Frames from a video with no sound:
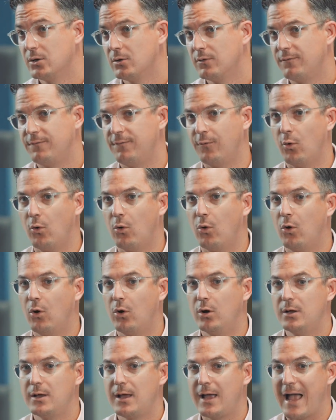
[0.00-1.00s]
for
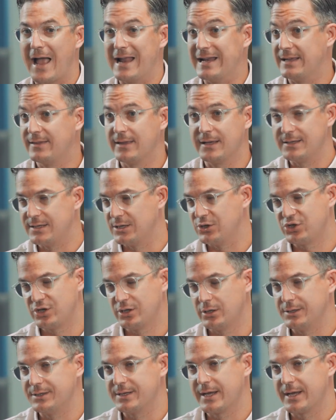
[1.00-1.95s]
anything digital and